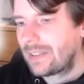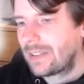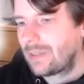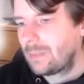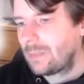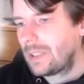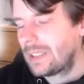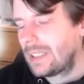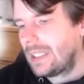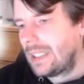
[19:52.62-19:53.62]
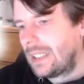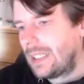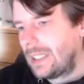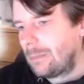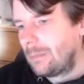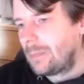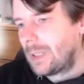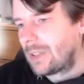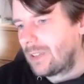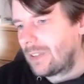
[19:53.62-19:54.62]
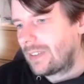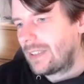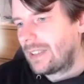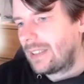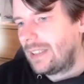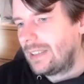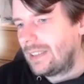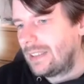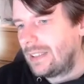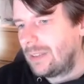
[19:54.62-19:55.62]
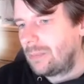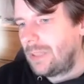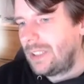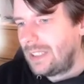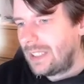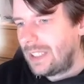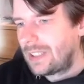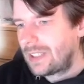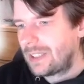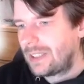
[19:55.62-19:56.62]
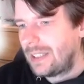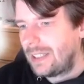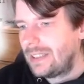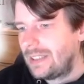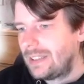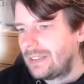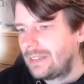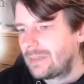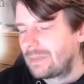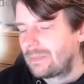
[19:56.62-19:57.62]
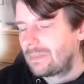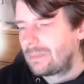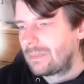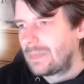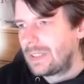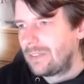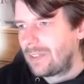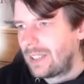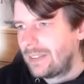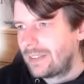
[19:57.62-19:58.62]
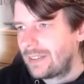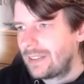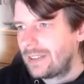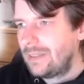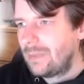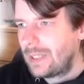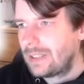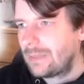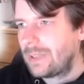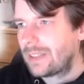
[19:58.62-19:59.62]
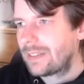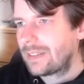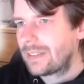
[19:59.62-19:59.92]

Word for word: equipment um, because uh, in, in PDH, uh, any device that demultiplexes